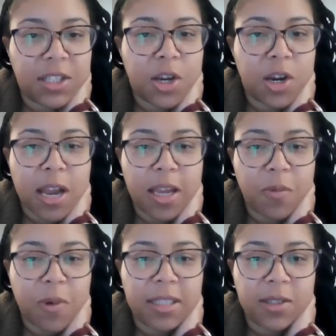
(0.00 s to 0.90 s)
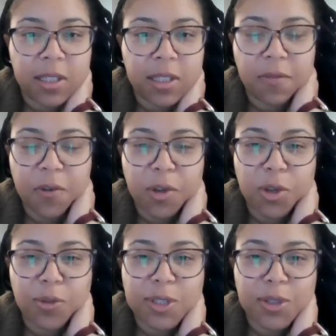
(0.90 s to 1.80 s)
I see your hand raised, so I'd love for
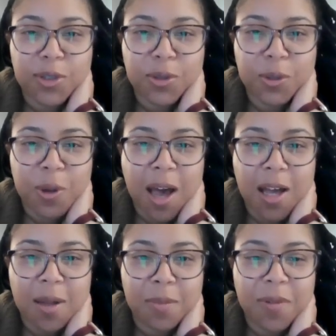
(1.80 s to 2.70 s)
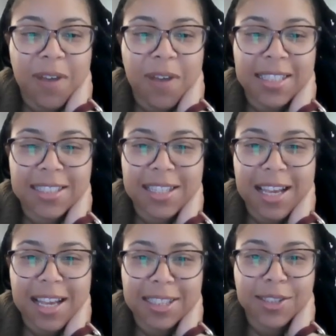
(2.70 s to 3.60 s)
you to provide us an
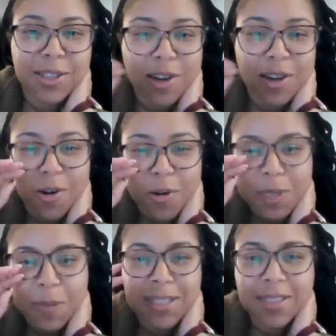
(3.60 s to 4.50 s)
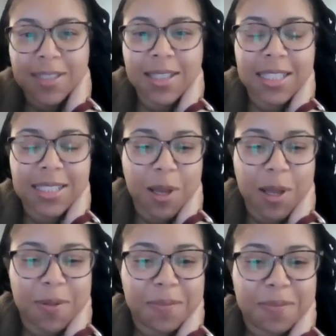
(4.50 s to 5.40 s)
answer or response to this as well.